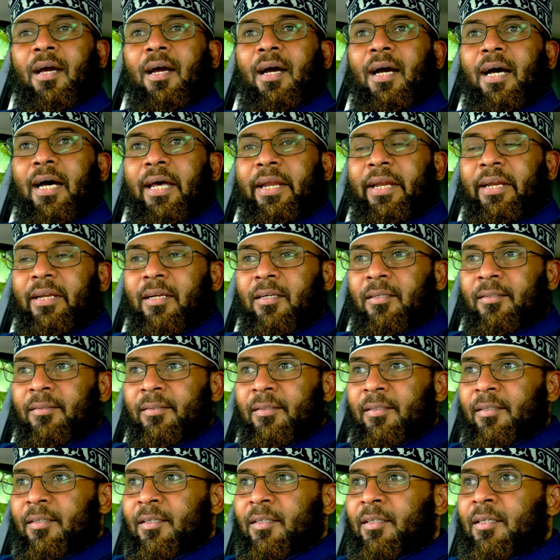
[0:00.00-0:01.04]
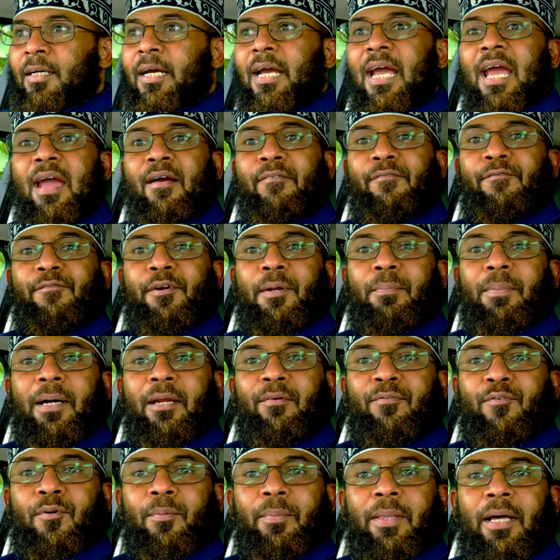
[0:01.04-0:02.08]
And
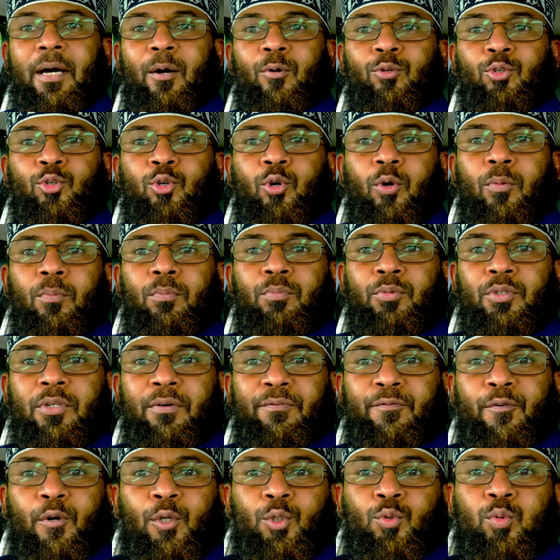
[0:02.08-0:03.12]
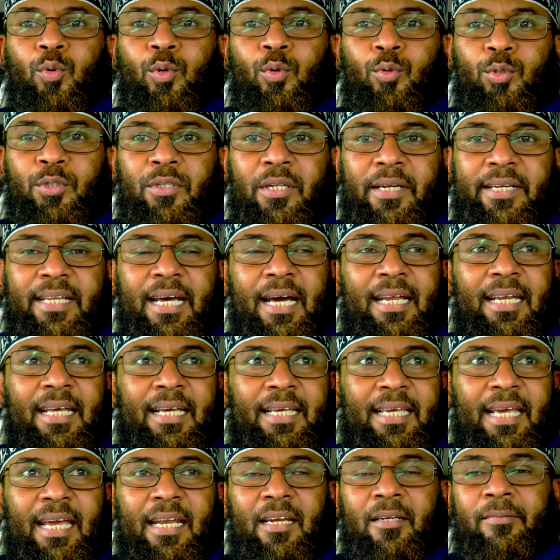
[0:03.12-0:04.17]
everybody from the house comes. The first one was the dad
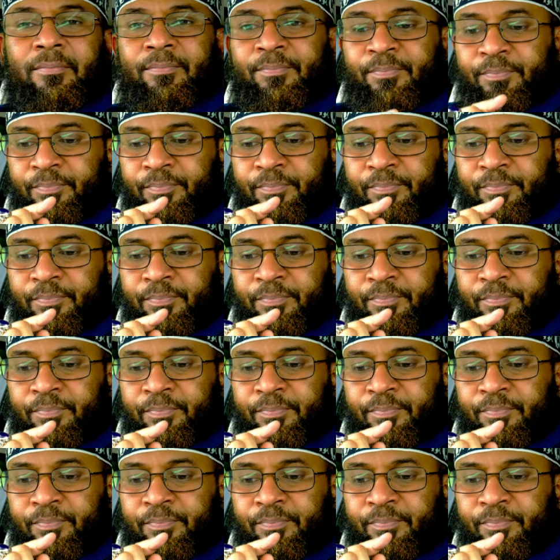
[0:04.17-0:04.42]
again.